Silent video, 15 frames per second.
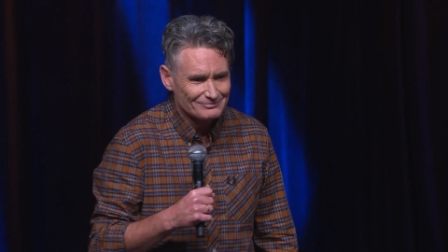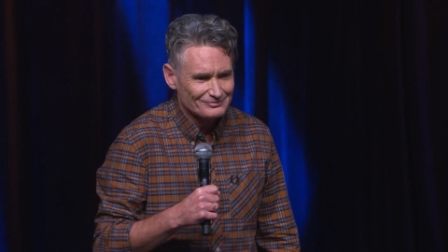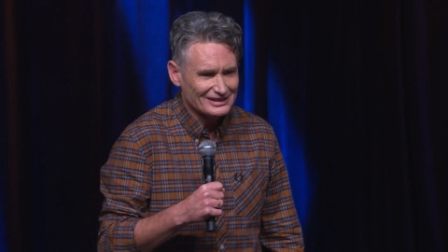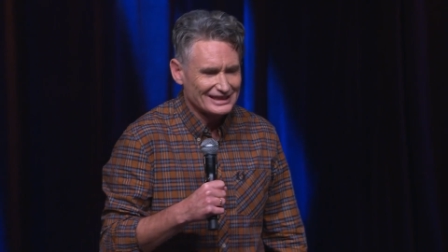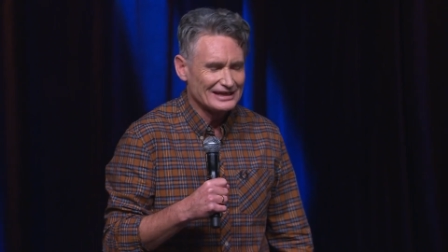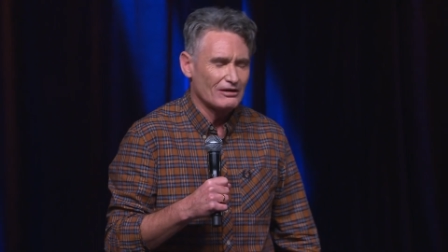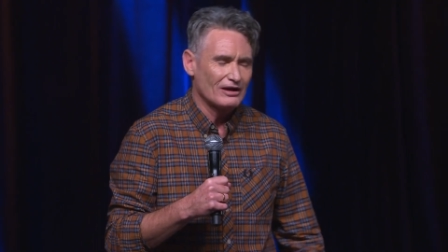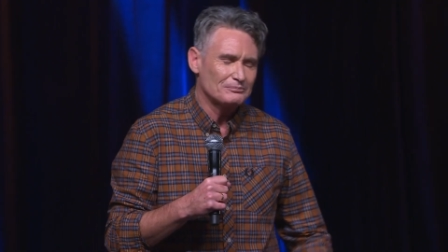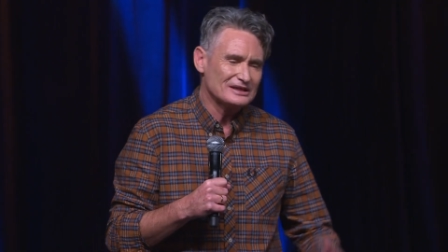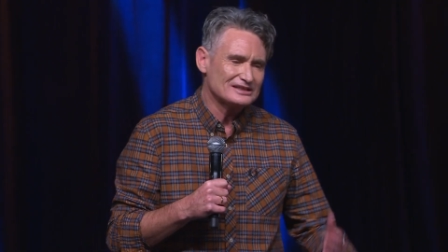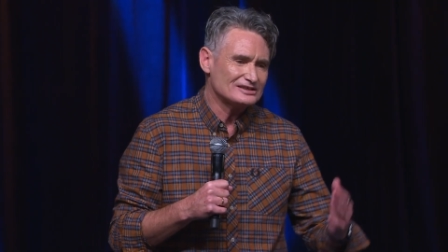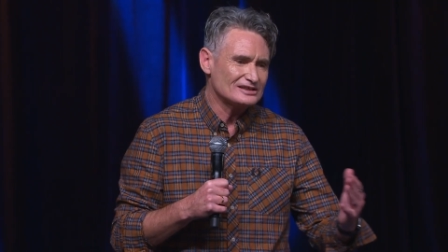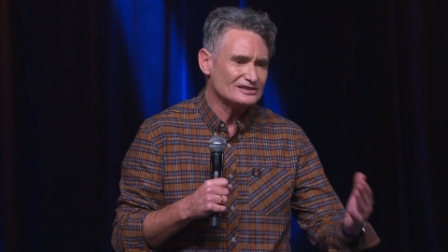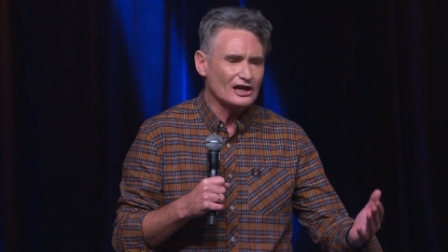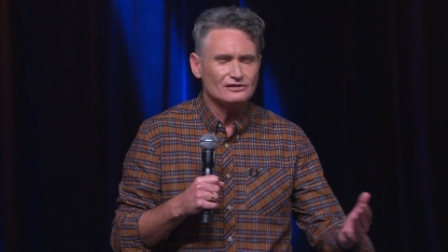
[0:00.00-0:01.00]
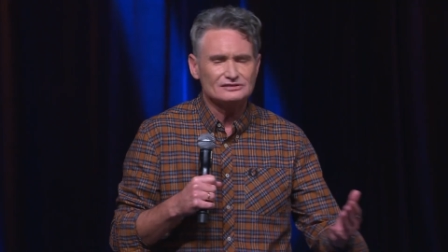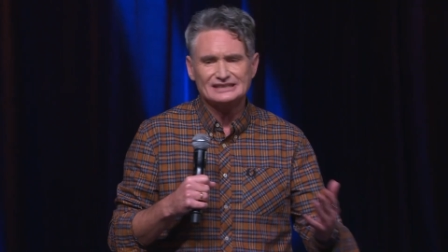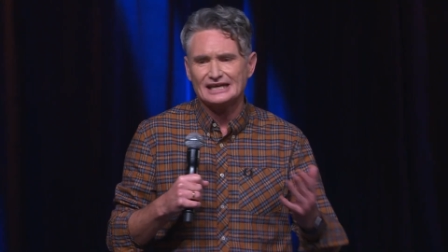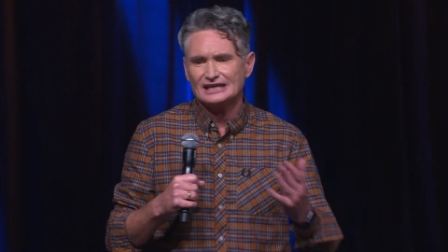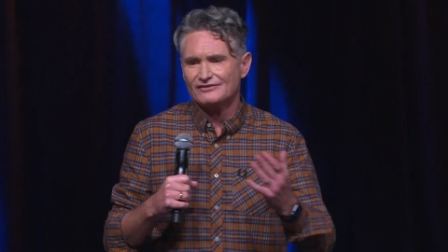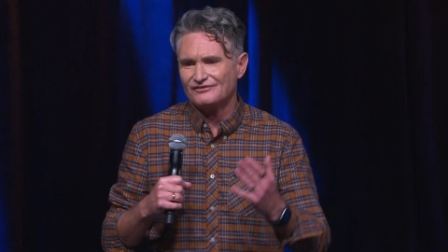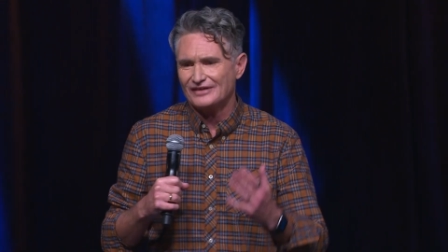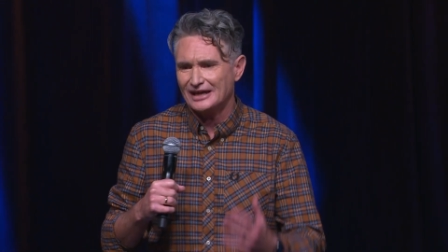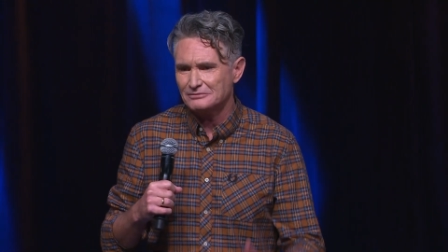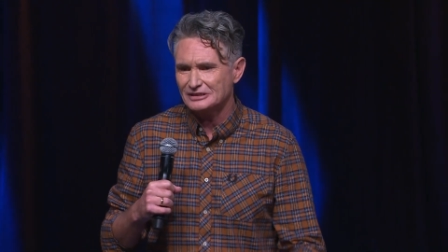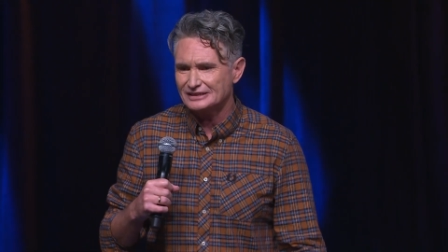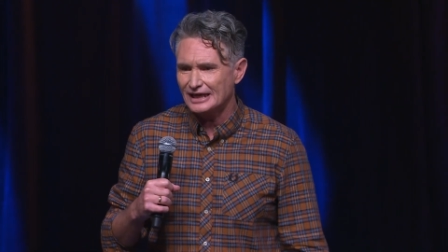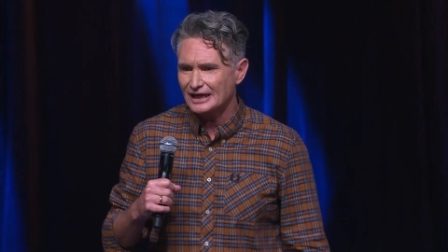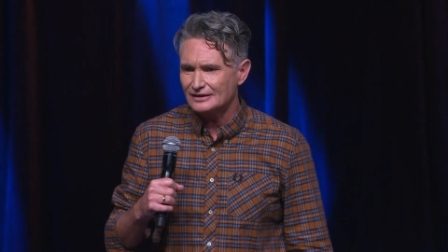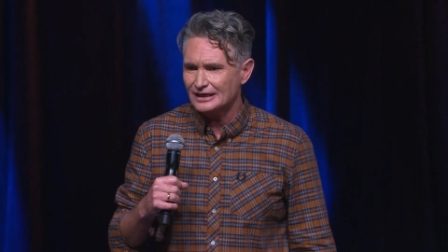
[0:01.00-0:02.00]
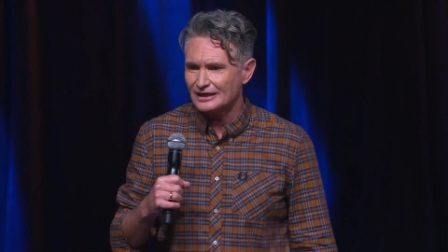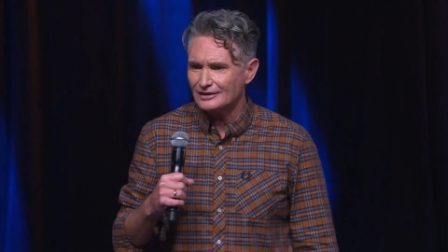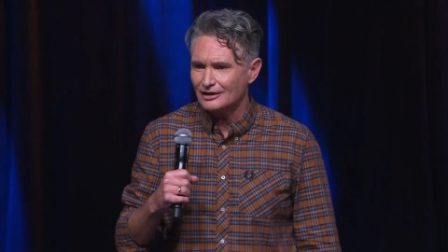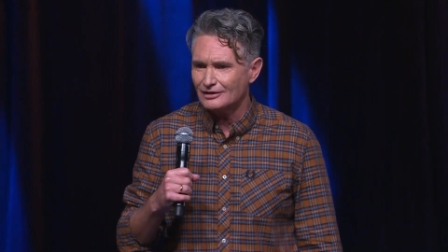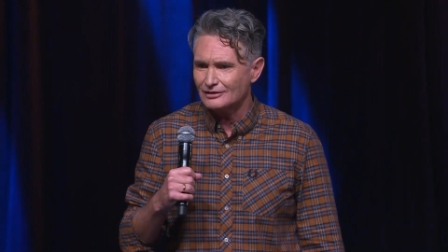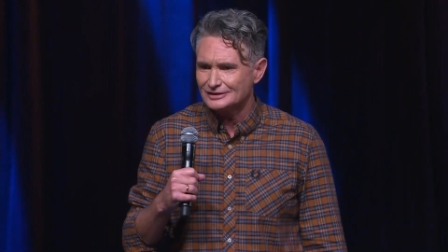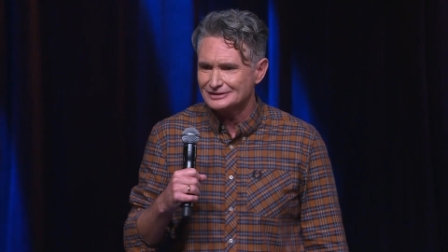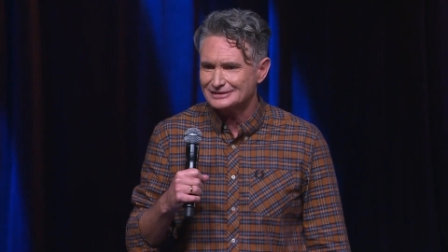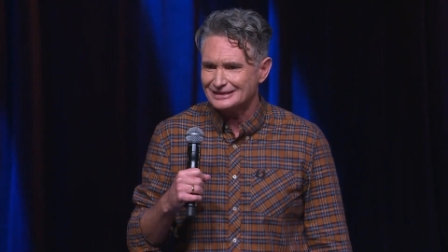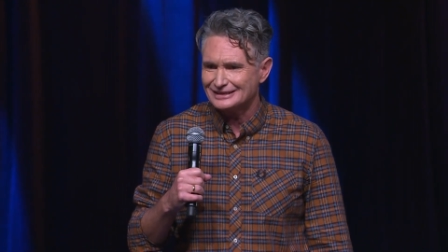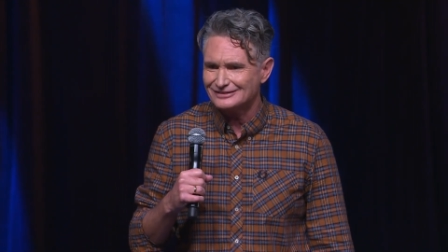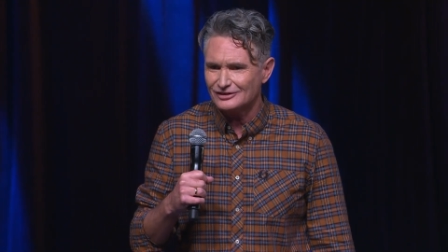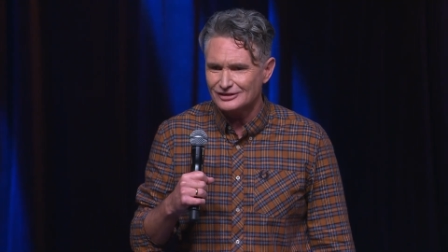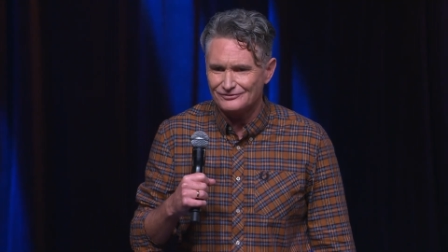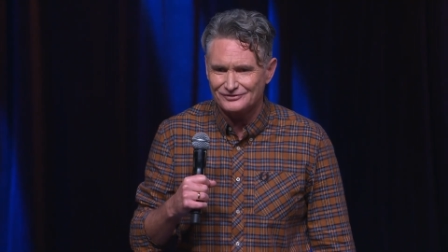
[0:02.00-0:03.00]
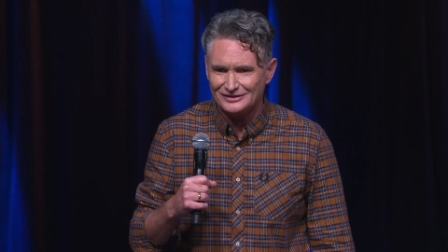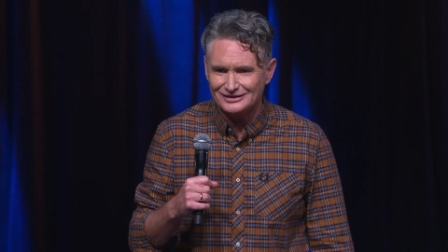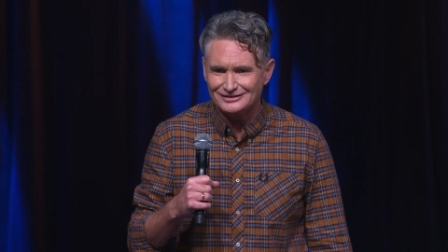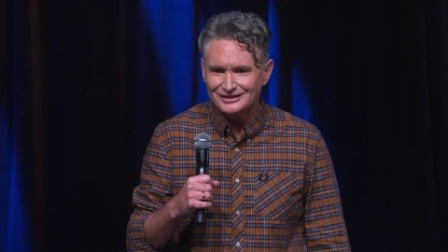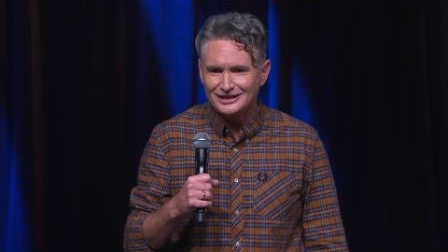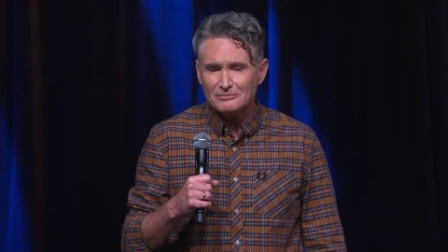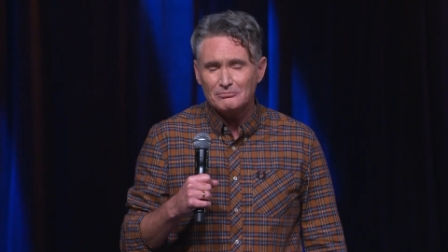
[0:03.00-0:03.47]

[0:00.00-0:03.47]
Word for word: Anyway, but don't take your family down there though, honestly. Not if you.